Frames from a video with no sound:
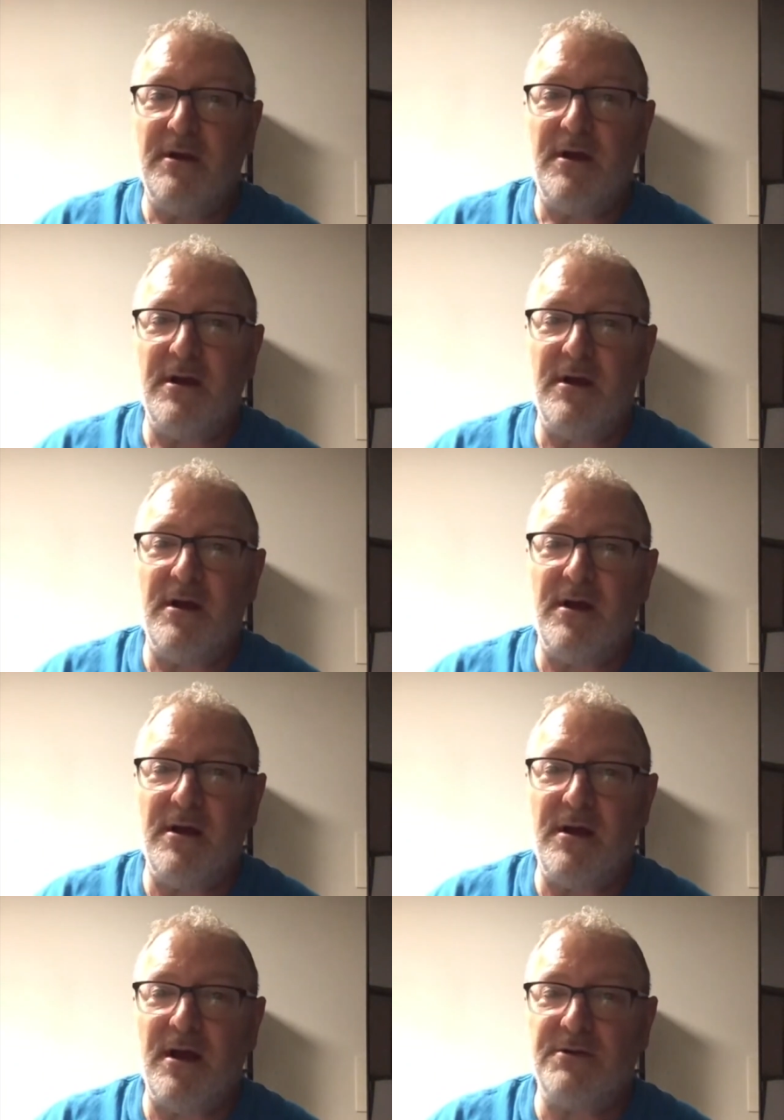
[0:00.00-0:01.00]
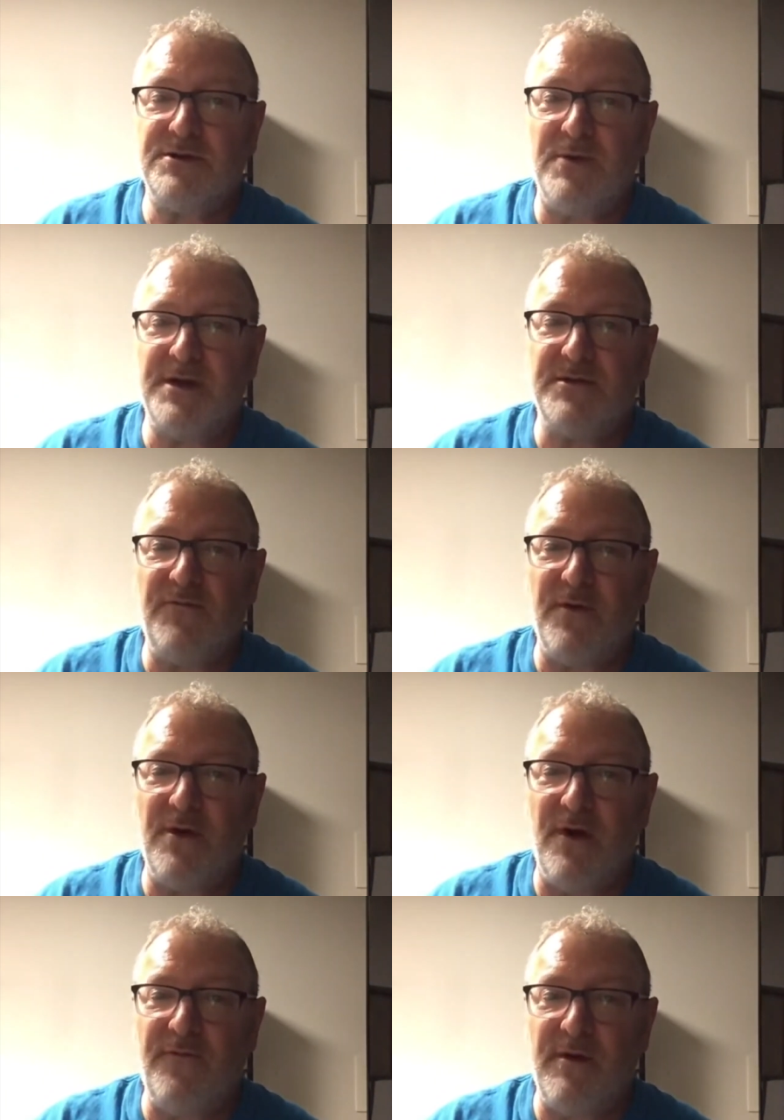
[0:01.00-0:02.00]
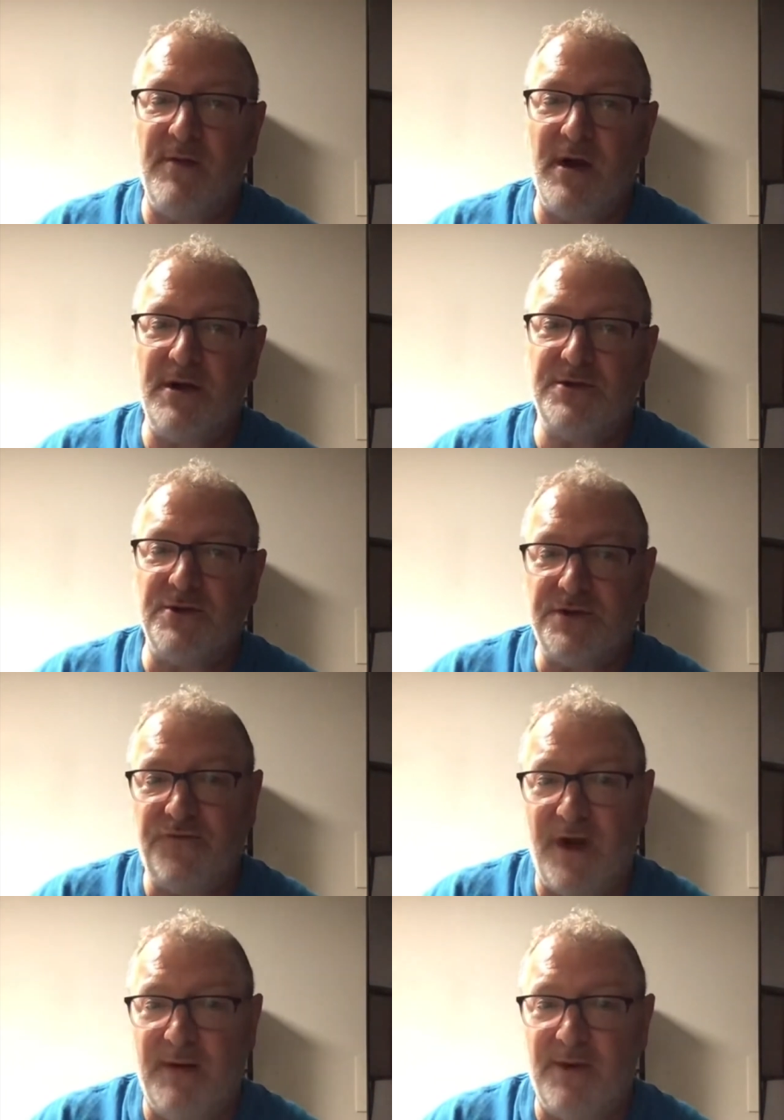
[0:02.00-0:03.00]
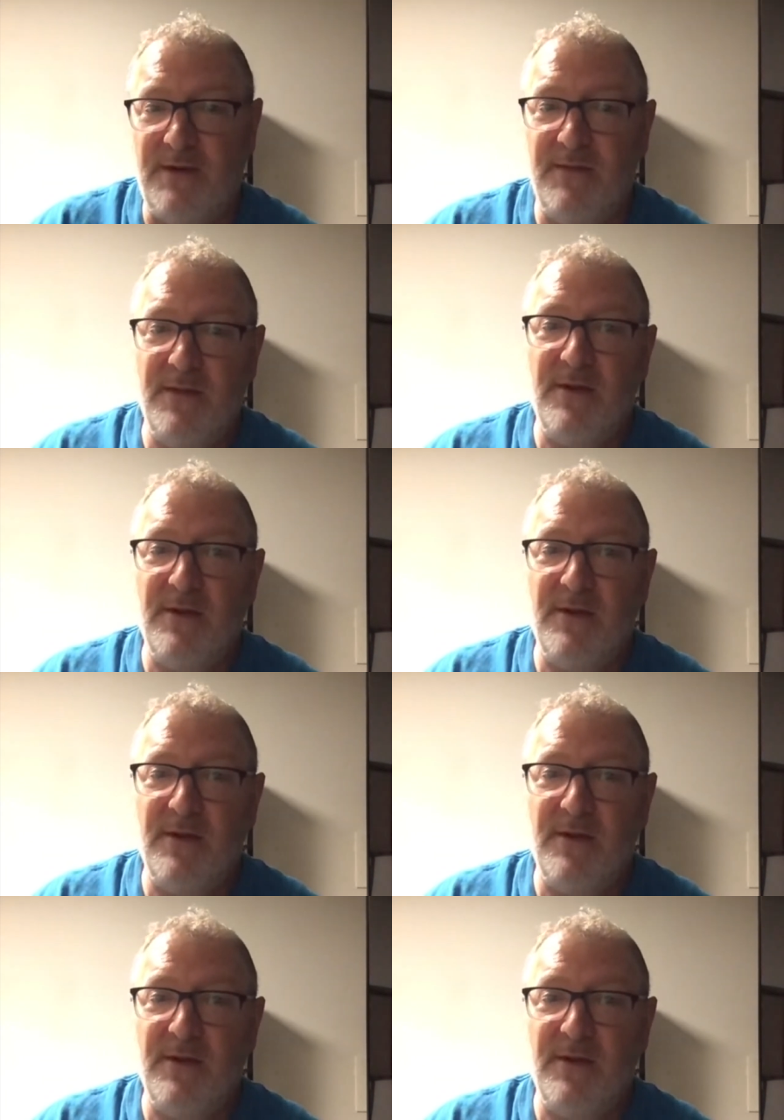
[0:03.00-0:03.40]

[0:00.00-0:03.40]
Uh, I was raised in Philadelphia by a Jewish family.